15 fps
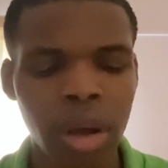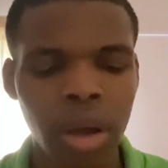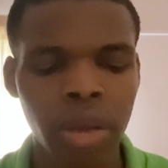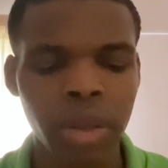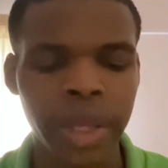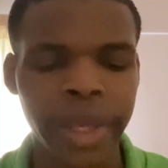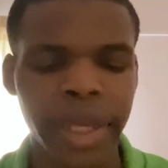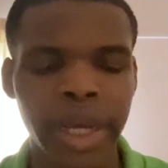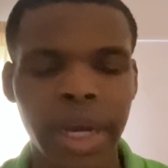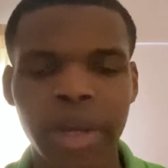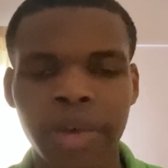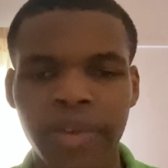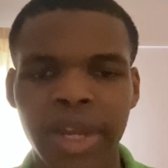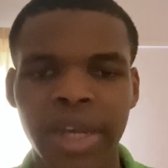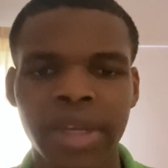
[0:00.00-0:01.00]
they kind
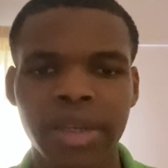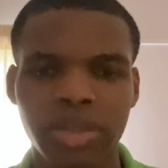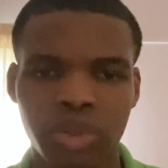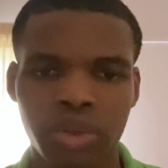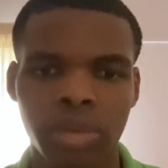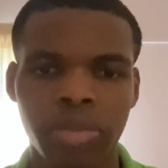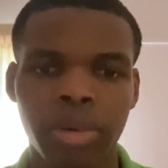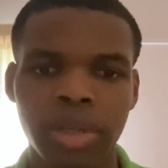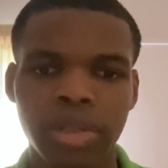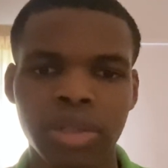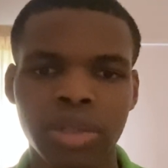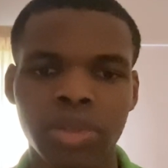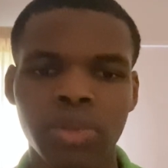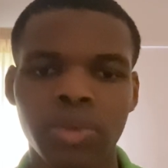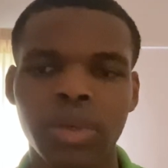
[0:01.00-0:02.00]
of likened to
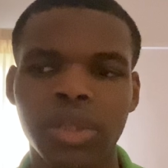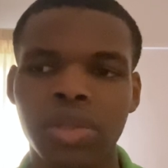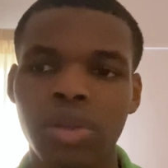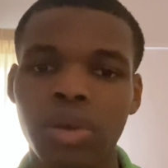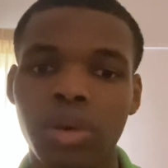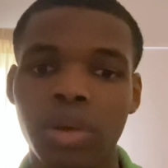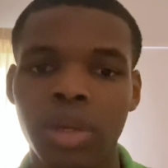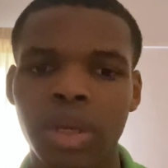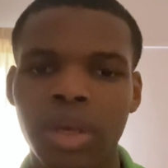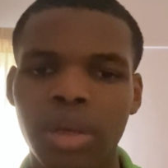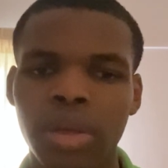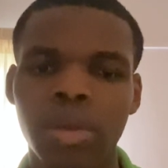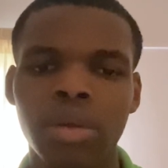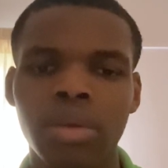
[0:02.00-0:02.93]
Rapunzel, who has long hair.